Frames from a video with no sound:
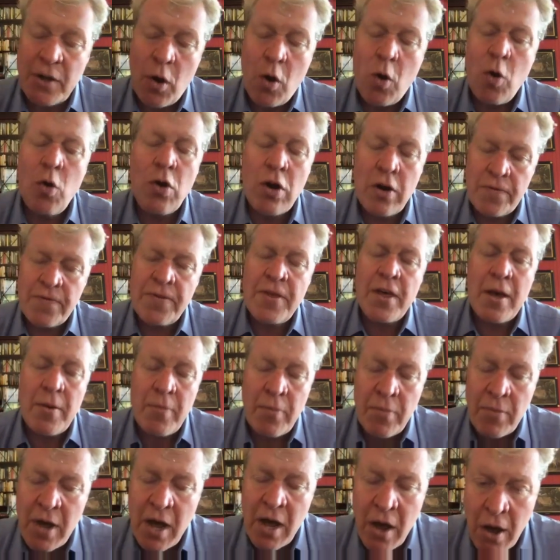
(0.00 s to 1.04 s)
All of
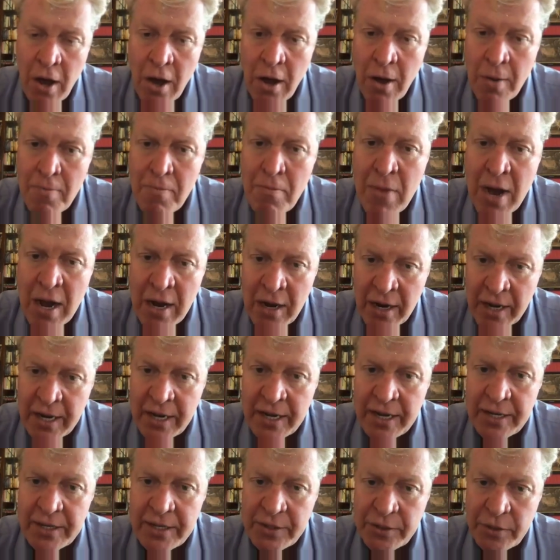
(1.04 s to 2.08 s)
them are monk
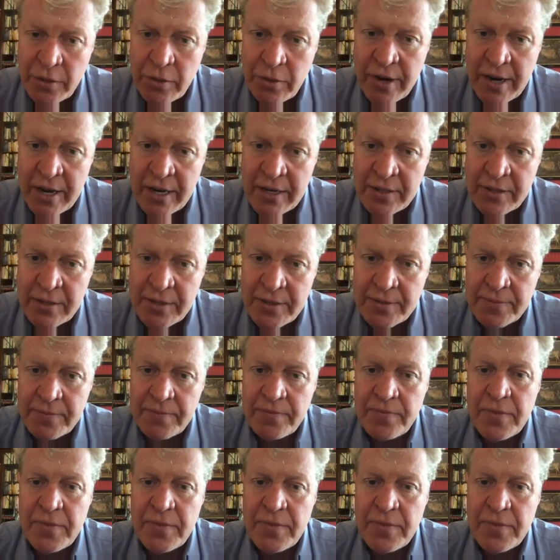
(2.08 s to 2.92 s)
historians.